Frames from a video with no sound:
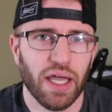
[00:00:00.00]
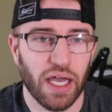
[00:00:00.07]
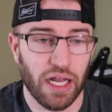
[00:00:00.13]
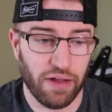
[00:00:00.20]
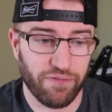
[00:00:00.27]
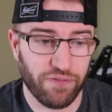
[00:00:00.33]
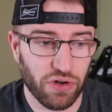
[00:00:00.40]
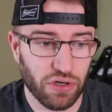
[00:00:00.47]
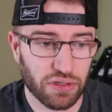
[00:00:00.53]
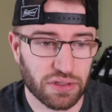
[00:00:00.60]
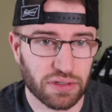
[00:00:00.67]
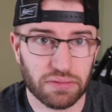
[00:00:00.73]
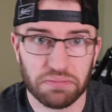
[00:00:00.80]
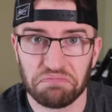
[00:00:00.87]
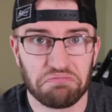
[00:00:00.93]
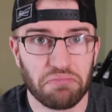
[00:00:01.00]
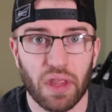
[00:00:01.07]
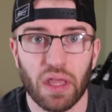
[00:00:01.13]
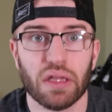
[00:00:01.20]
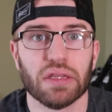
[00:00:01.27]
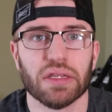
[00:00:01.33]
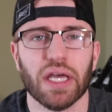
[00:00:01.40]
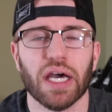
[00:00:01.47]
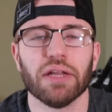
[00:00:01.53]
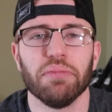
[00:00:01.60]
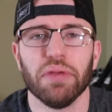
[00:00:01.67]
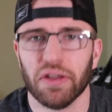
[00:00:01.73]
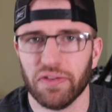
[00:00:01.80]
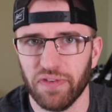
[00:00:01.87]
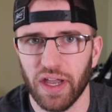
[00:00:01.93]
And at first, not a
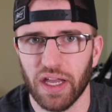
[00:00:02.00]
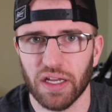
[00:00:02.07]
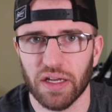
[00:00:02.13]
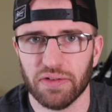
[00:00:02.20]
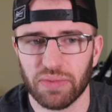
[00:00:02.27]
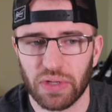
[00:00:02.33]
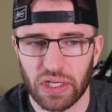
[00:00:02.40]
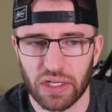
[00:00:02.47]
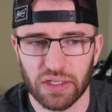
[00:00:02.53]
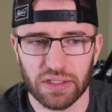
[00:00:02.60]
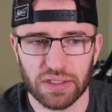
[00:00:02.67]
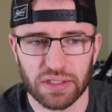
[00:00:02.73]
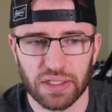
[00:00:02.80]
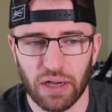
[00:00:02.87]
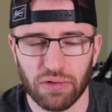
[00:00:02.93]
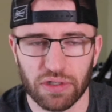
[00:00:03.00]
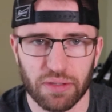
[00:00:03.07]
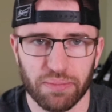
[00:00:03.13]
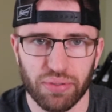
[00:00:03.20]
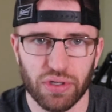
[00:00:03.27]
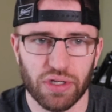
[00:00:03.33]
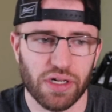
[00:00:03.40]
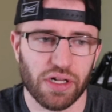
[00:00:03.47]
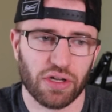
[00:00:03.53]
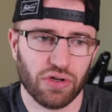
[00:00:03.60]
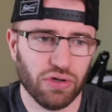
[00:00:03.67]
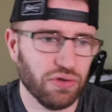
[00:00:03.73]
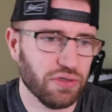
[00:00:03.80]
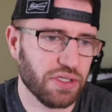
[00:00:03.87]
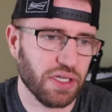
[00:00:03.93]
big fan of it because I went to put it in the
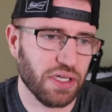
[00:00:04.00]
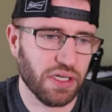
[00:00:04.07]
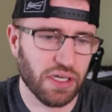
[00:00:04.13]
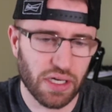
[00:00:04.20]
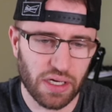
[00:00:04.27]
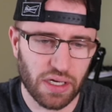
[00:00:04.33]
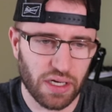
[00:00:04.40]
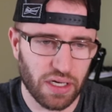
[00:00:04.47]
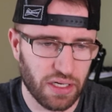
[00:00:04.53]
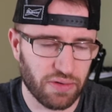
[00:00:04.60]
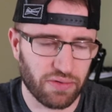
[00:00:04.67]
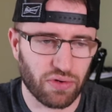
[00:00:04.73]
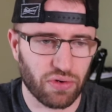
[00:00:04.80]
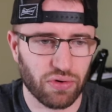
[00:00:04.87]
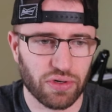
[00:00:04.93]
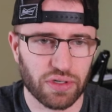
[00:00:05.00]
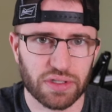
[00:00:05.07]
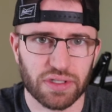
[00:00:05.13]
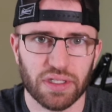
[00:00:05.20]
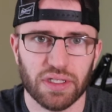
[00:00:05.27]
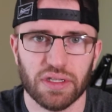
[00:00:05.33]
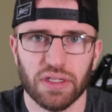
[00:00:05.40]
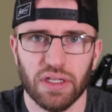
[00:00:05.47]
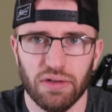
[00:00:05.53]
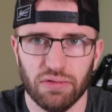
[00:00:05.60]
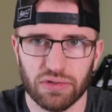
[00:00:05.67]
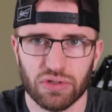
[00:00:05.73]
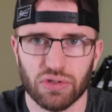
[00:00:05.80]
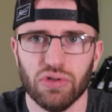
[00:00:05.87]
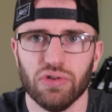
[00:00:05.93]
koozie, and of course, it
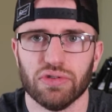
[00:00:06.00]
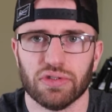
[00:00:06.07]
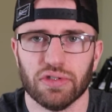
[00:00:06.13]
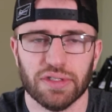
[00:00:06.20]
was loose.